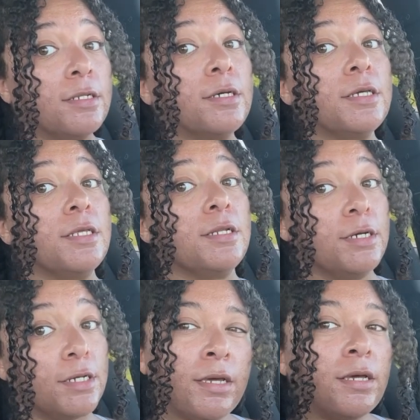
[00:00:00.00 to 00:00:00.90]
Look at the
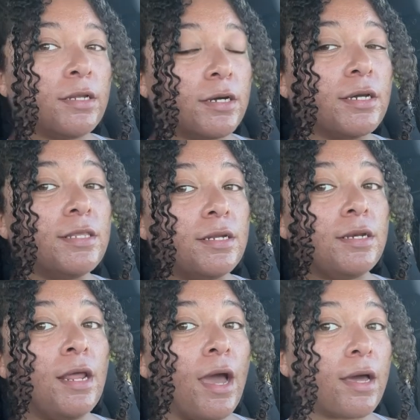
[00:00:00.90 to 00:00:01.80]
look look at the
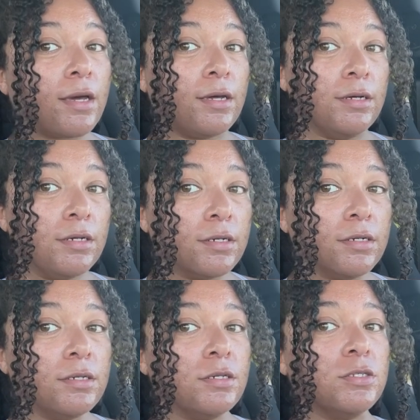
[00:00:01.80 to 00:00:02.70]
neck
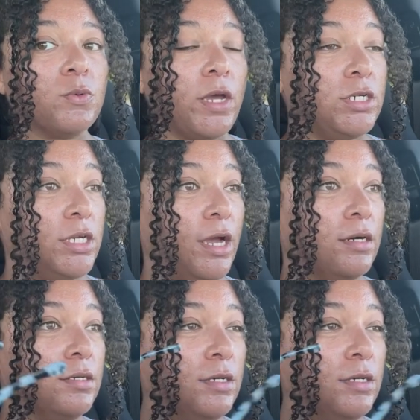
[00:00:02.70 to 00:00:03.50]
sweat out.